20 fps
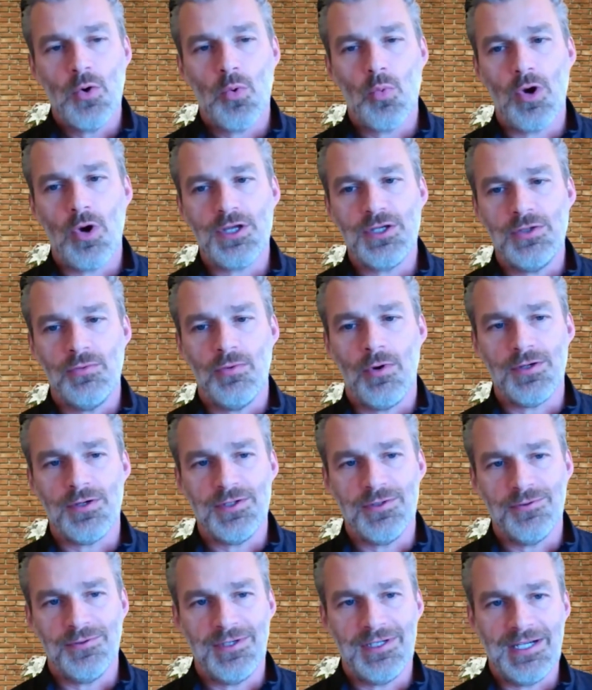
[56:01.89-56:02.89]
what you are
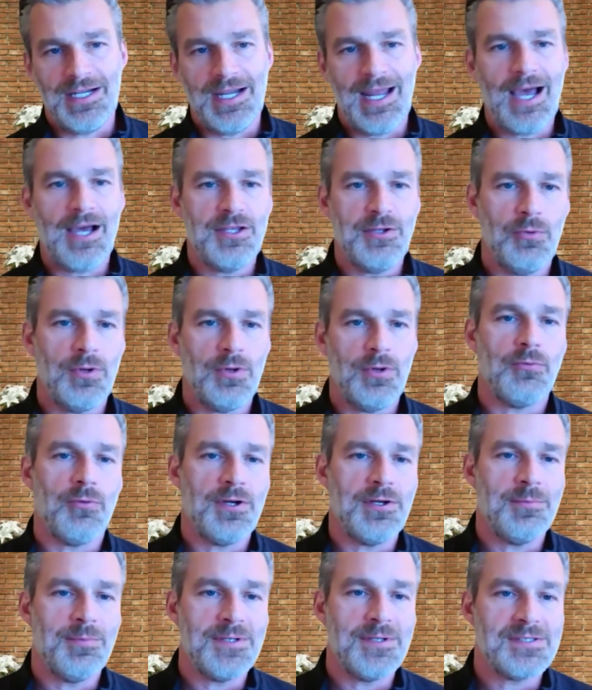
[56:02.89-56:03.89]
doing and how you want to
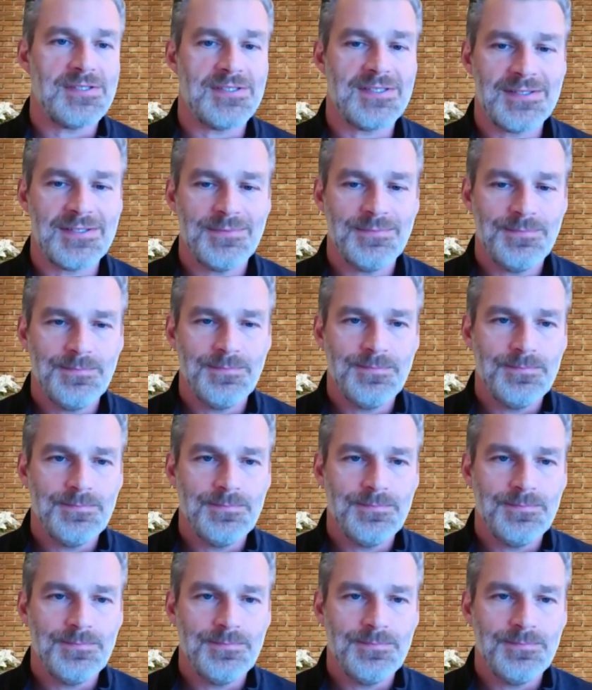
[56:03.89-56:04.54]
run your business.